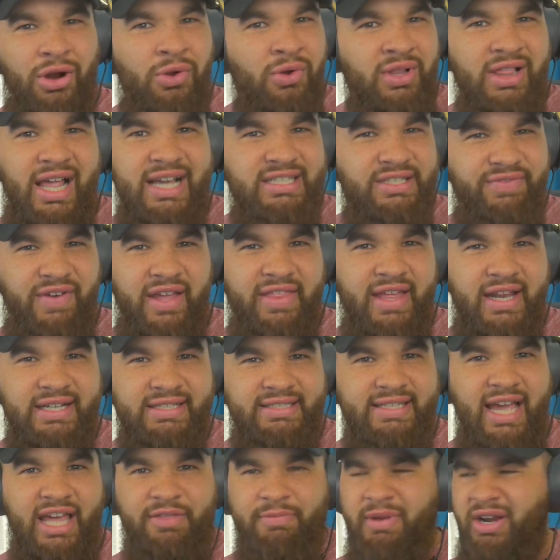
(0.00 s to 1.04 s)
I don't classify that
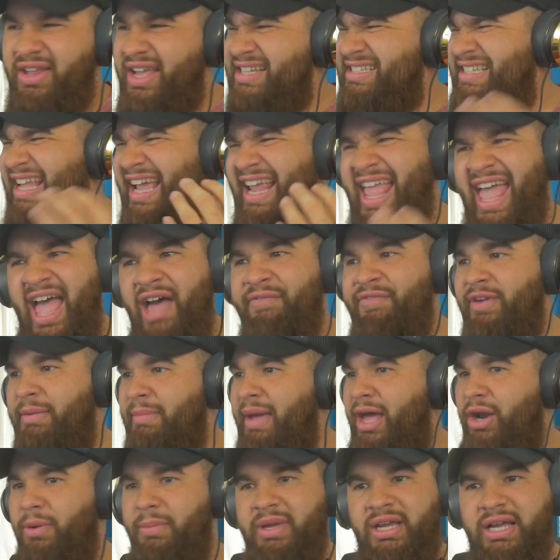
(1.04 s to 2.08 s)
as death metal. That's like heavy
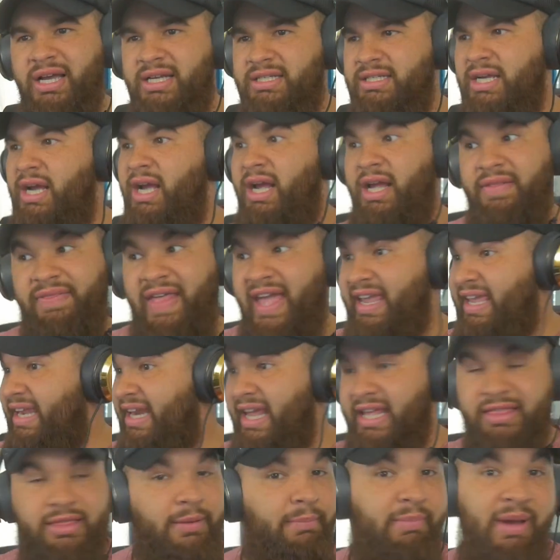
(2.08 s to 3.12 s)
metal because they can
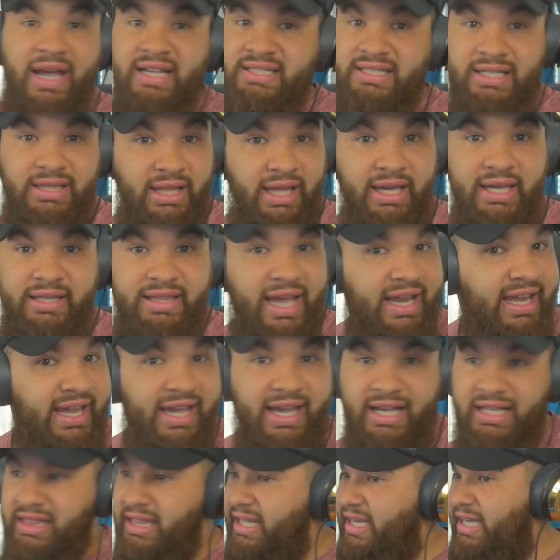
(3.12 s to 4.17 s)
hit the best clean. They can
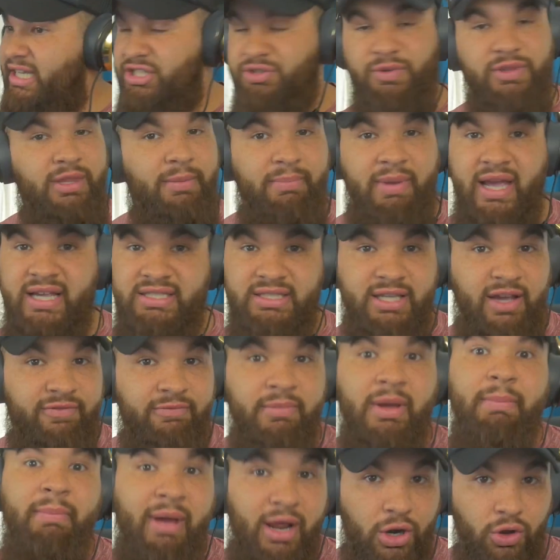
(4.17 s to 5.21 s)
hit cleans with the best of
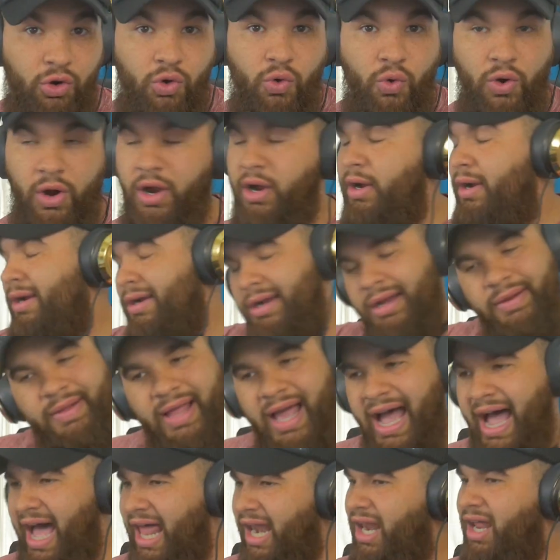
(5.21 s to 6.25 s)
them in metalcore.
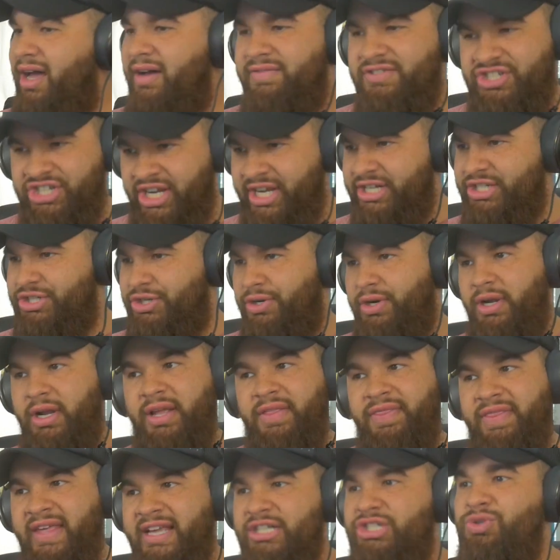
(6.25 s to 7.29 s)
I love Ginger.
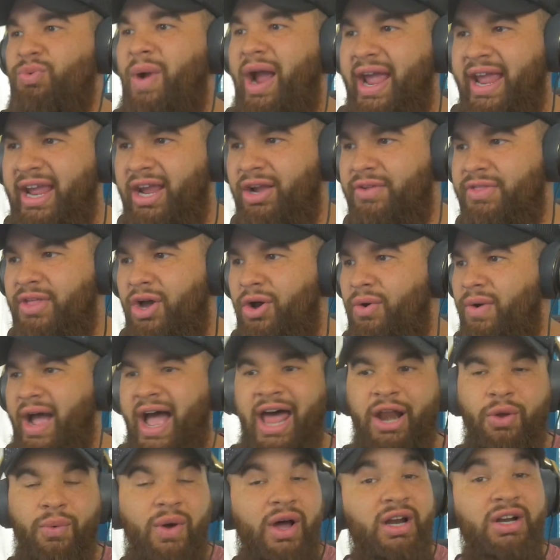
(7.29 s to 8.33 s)
This right here, though,
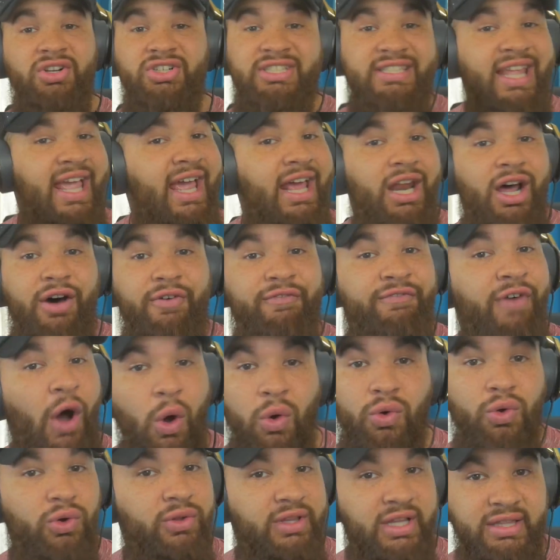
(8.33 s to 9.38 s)
I don't understand a
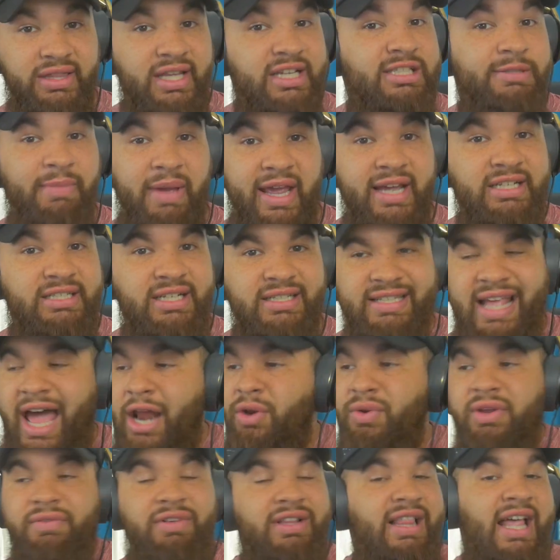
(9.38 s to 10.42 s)
vocal that this man just... I
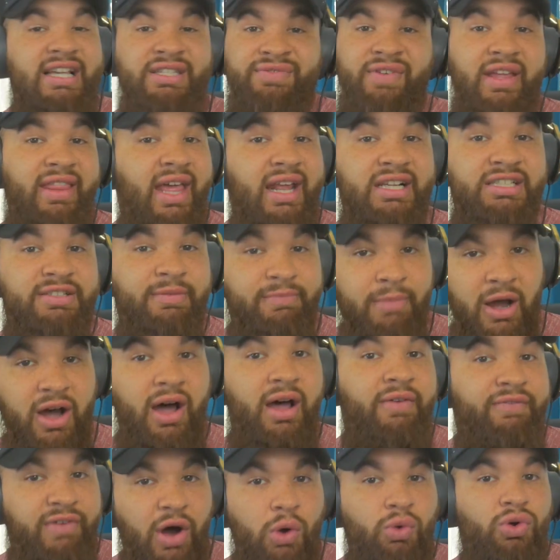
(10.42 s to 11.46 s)
don't even classify that as a
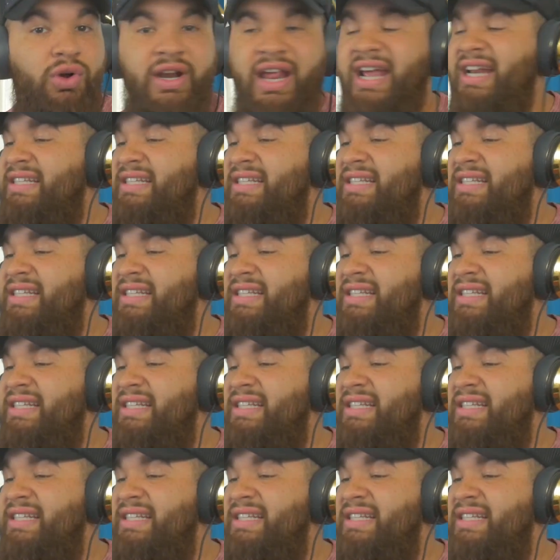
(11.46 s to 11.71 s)
vocal.